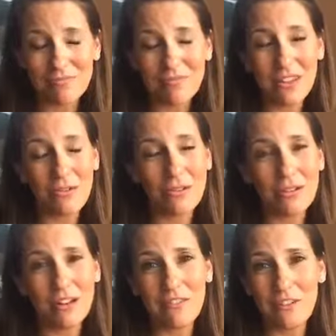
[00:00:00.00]
the
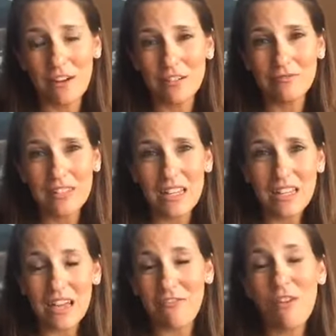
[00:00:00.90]
owner, I felt
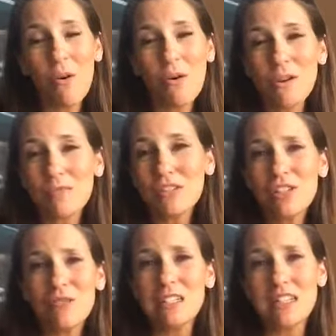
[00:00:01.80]
horrible
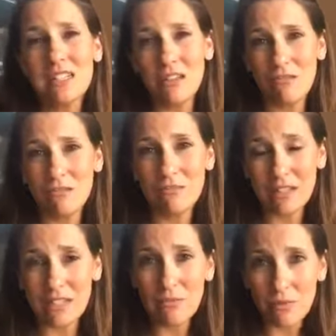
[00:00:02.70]
too, because the owner
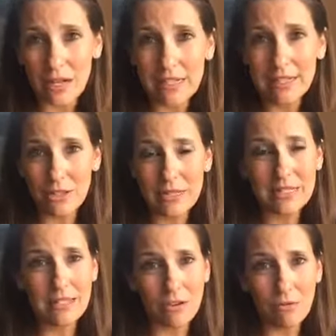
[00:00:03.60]
really was doing
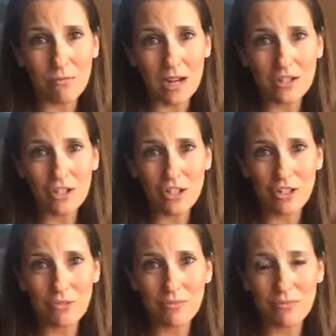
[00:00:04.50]
so much to
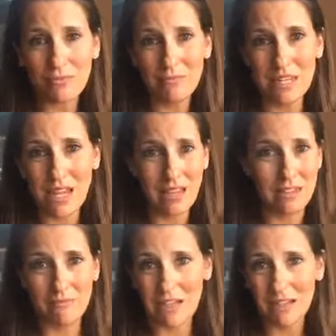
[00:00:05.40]
mitigate
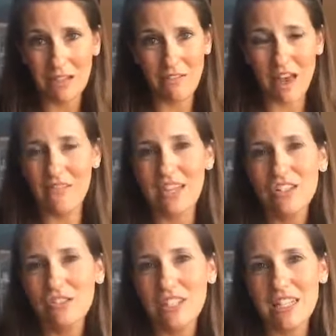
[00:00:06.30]
the risk of having
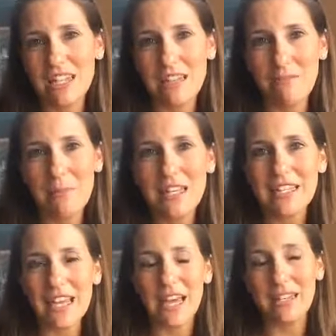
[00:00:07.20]
gluten in my
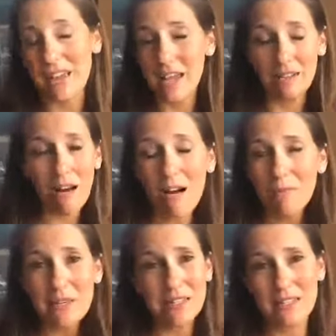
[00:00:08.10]
pizza and all
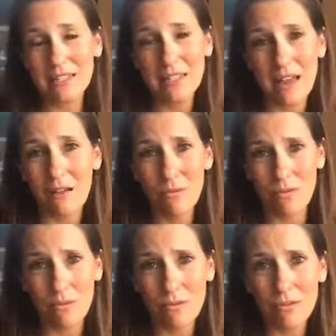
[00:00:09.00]
pizzas that were
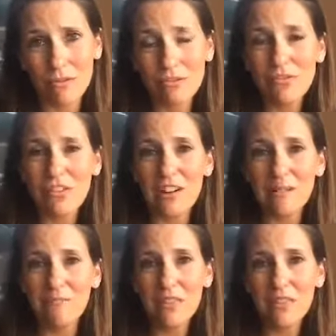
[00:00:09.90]
ordered gluten-free.